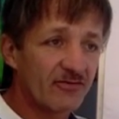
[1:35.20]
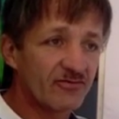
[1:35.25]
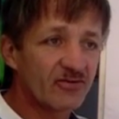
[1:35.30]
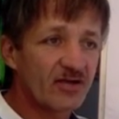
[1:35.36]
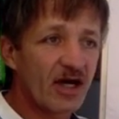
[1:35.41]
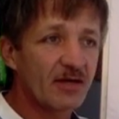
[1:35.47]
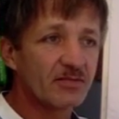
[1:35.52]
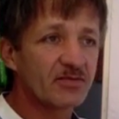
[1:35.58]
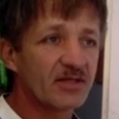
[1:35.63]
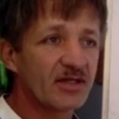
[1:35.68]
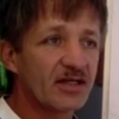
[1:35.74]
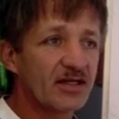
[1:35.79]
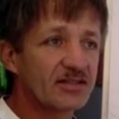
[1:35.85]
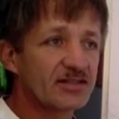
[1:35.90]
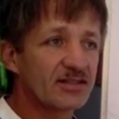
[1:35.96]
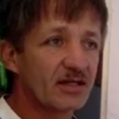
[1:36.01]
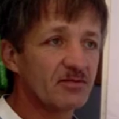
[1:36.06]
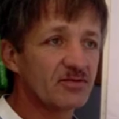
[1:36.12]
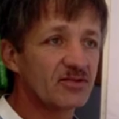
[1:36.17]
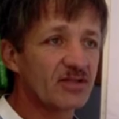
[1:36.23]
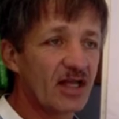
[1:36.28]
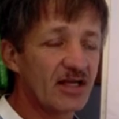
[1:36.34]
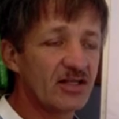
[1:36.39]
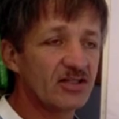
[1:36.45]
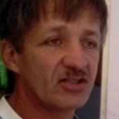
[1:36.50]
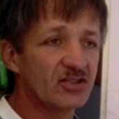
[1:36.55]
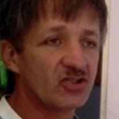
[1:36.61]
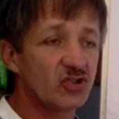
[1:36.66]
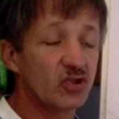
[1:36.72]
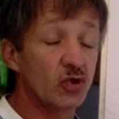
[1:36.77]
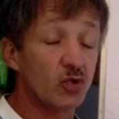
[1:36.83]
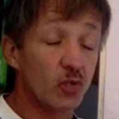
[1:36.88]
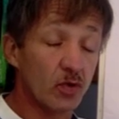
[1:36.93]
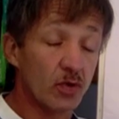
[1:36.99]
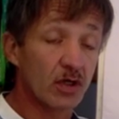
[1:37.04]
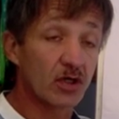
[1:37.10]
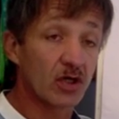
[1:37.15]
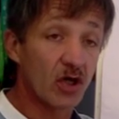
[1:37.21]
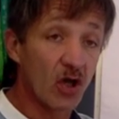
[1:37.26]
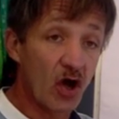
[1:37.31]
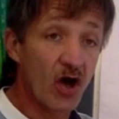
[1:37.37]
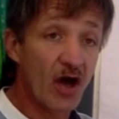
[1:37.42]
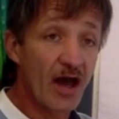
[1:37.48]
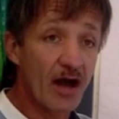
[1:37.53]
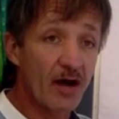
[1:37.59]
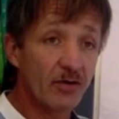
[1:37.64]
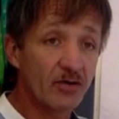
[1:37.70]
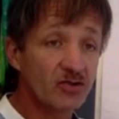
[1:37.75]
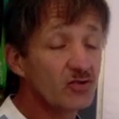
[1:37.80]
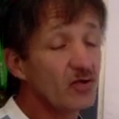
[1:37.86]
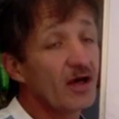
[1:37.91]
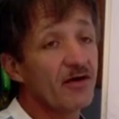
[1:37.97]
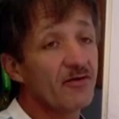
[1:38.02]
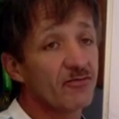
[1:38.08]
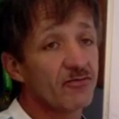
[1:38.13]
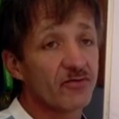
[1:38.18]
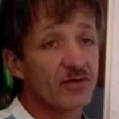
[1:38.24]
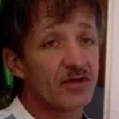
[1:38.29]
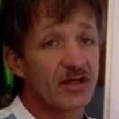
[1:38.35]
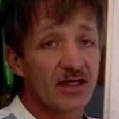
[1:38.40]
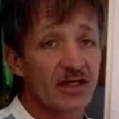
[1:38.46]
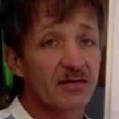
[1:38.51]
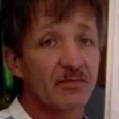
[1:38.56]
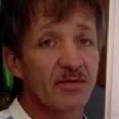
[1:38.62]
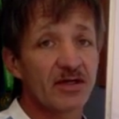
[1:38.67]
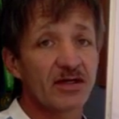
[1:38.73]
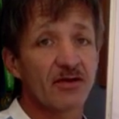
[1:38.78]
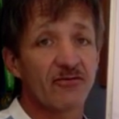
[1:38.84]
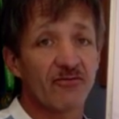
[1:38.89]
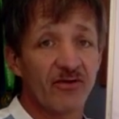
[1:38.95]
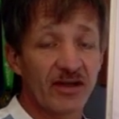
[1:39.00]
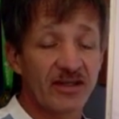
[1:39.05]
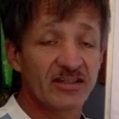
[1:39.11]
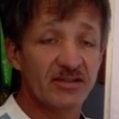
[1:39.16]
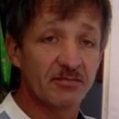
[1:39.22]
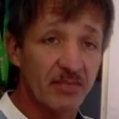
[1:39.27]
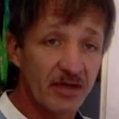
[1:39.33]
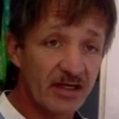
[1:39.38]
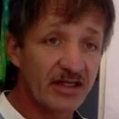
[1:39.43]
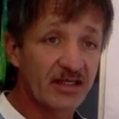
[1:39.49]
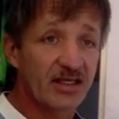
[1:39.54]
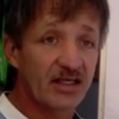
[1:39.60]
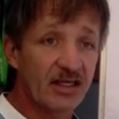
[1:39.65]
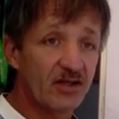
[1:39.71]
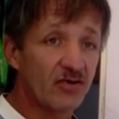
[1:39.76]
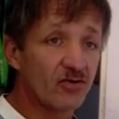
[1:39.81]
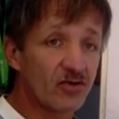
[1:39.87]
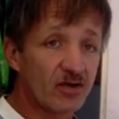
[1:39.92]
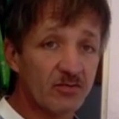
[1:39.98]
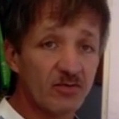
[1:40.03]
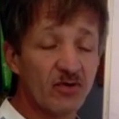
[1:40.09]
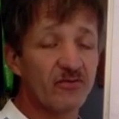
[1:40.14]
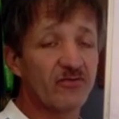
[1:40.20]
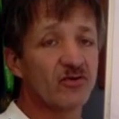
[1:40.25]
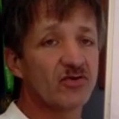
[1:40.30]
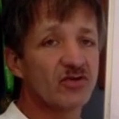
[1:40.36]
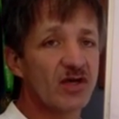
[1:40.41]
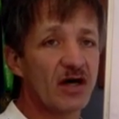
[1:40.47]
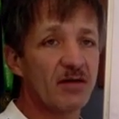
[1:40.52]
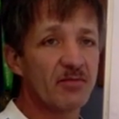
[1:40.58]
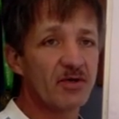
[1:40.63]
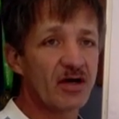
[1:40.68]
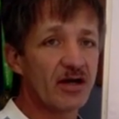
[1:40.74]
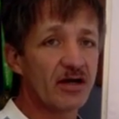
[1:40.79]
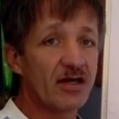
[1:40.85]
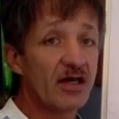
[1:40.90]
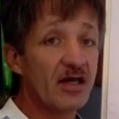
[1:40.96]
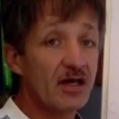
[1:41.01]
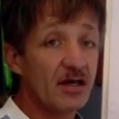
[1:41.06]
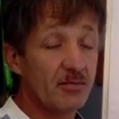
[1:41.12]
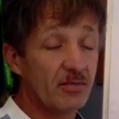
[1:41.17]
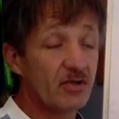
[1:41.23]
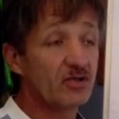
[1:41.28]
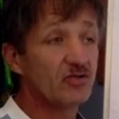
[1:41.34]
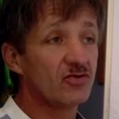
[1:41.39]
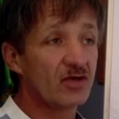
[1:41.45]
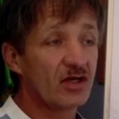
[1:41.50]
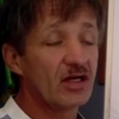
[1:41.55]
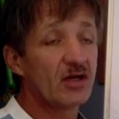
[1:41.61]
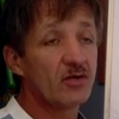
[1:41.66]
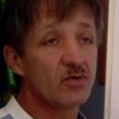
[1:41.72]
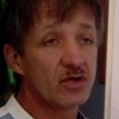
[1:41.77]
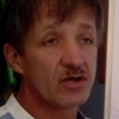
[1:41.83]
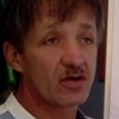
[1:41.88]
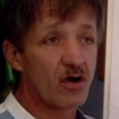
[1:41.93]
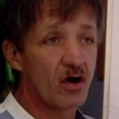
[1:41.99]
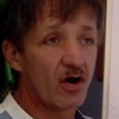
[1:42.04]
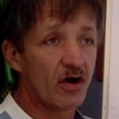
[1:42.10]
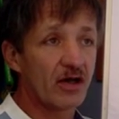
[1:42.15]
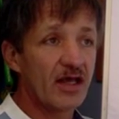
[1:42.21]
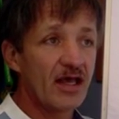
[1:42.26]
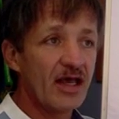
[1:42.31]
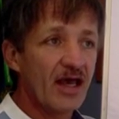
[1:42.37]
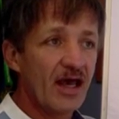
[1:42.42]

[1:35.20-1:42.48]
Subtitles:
tough times at some stages. You work long hours. You have a little bit of flexibility. You can move your time around, but you really work hard.